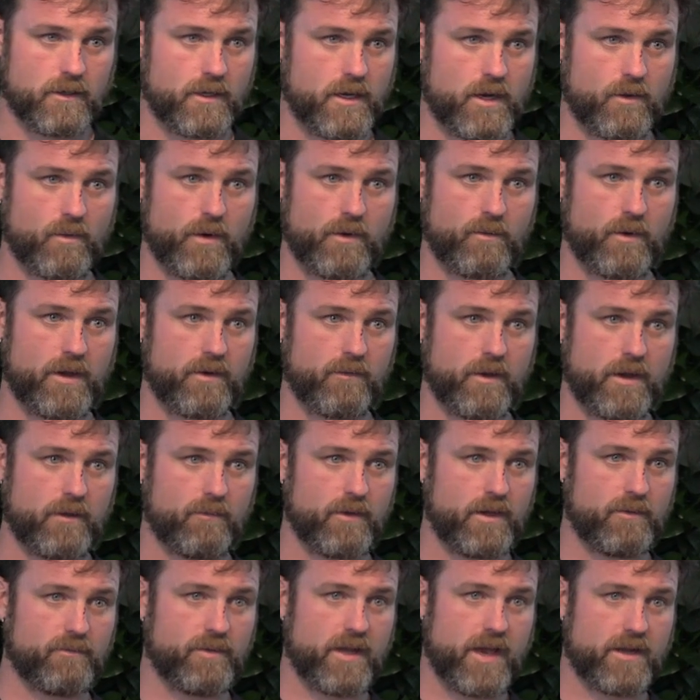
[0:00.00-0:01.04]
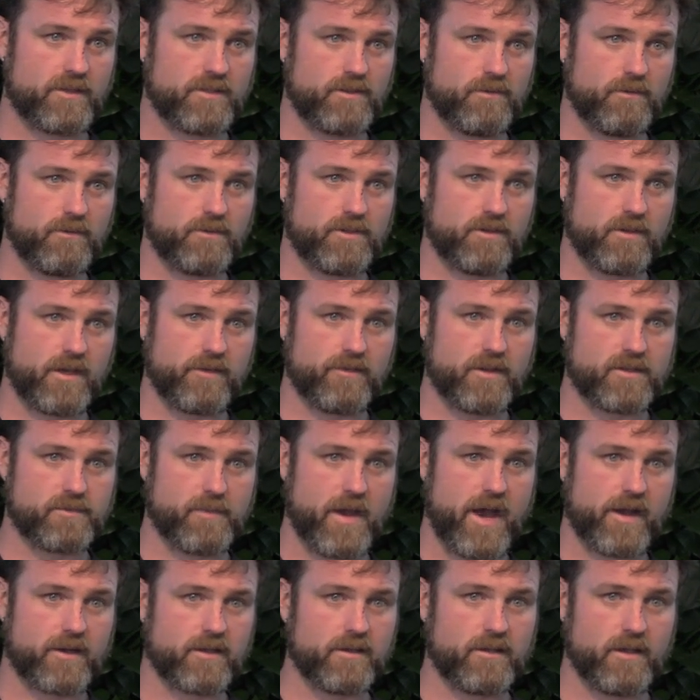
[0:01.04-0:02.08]
we plan to give this
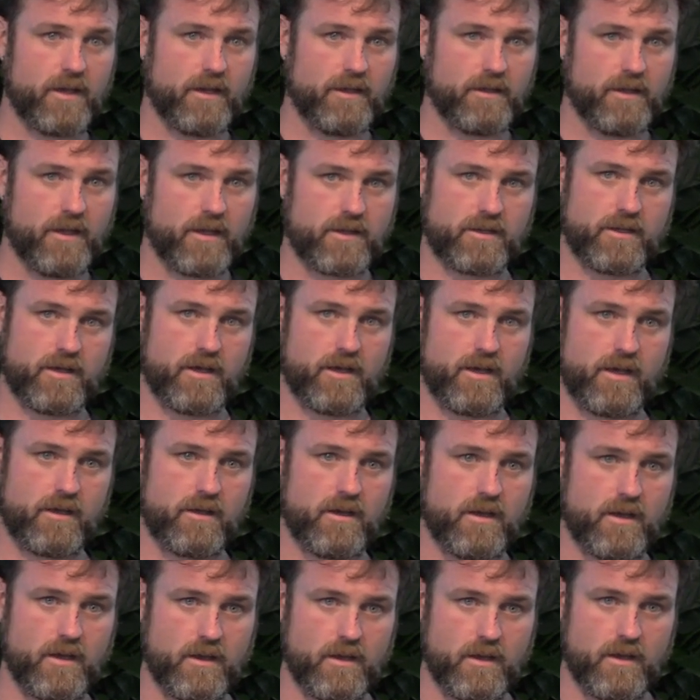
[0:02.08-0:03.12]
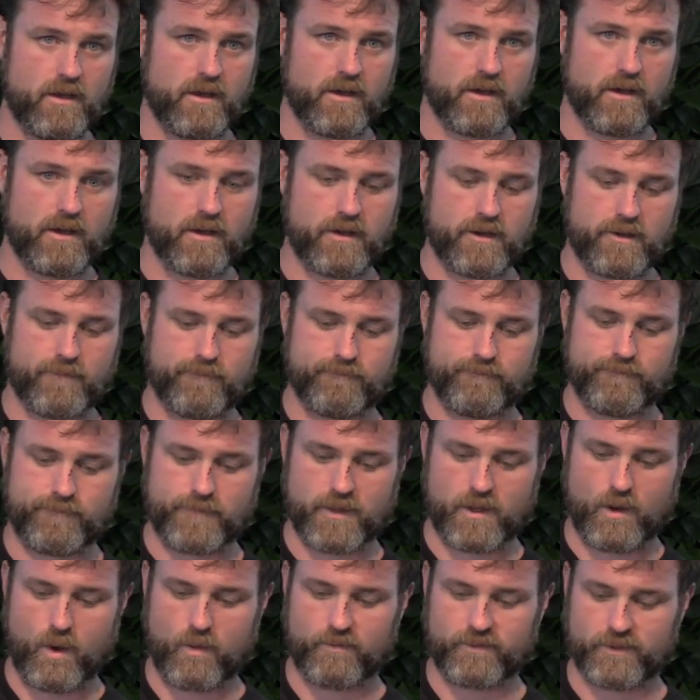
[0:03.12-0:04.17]
back and
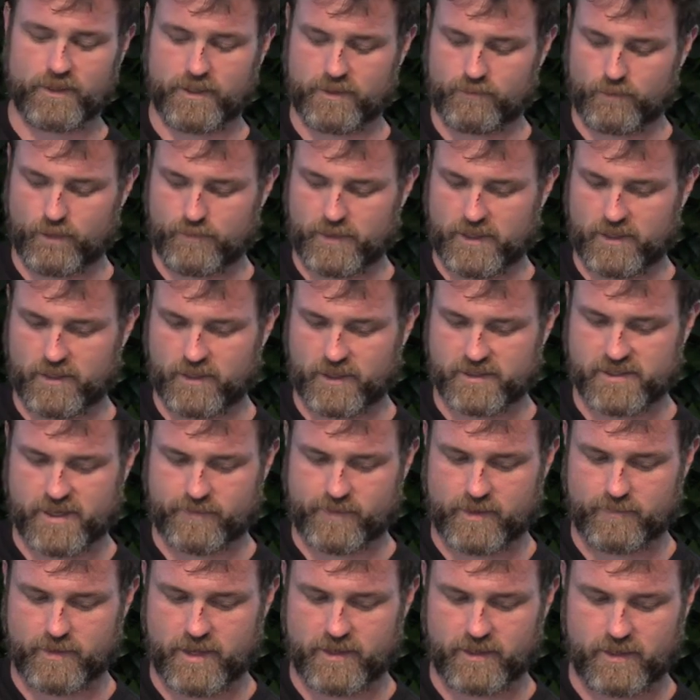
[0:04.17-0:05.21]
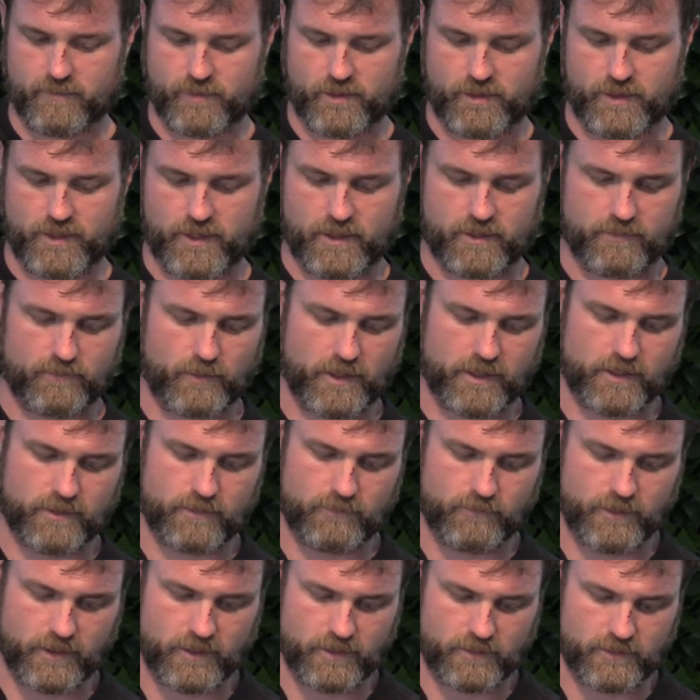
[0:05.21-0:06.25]
Hopefully it will be accepted by the community
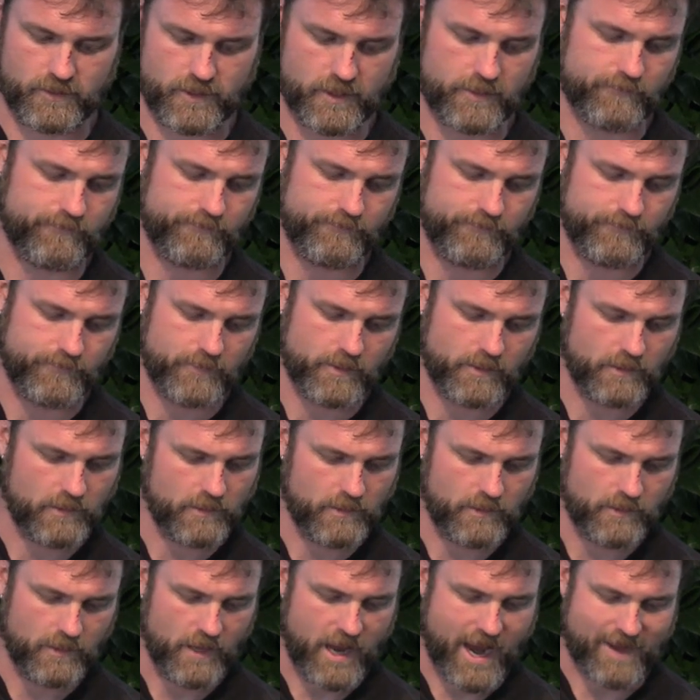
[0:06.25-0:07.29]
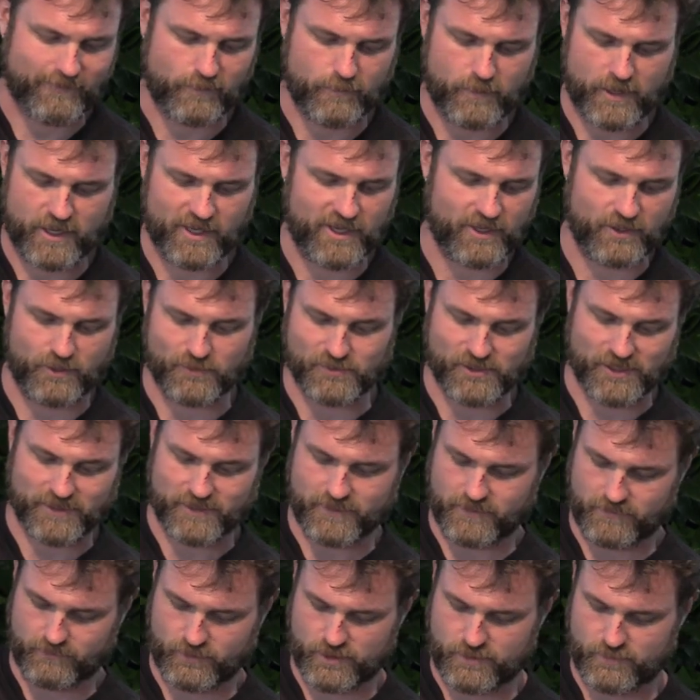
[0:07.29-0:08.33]
and everybody can use it,
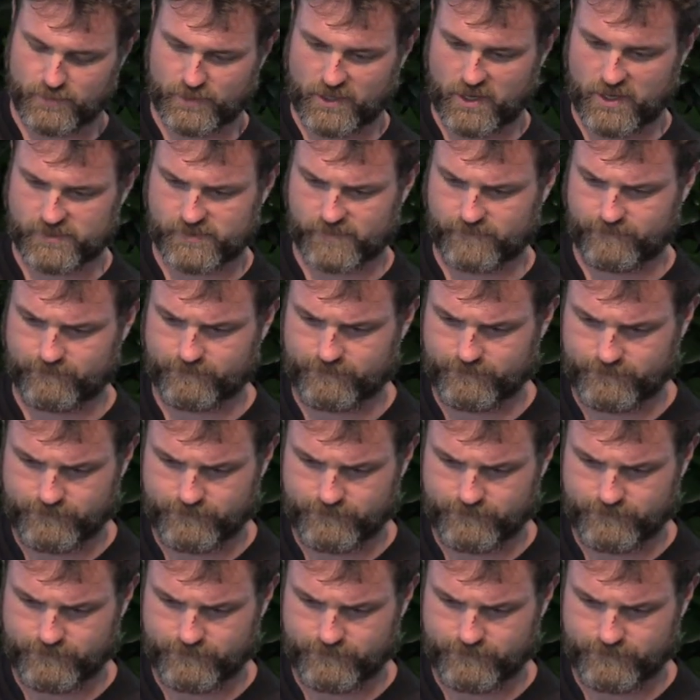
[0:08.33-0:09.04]
which would be awesome.